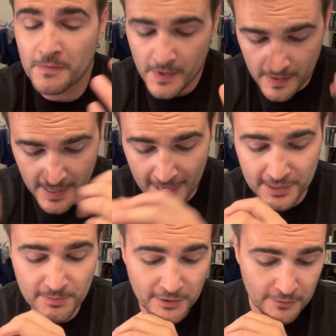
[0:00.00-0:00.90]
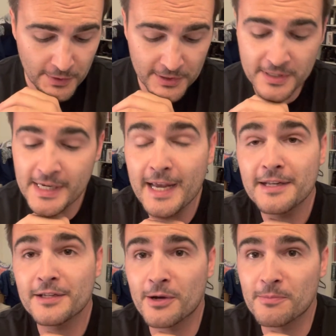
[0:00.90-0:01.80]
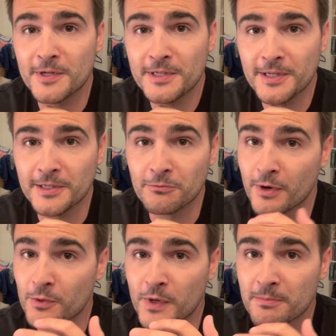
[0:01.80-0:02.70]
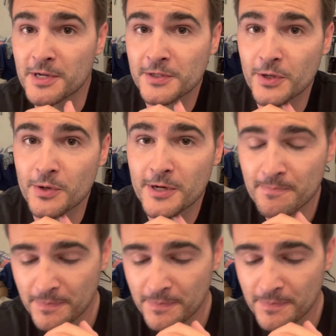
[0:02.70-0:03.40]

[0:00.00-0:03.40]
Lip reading: the SB Foot Tanning Company in RedWing, Minnesota.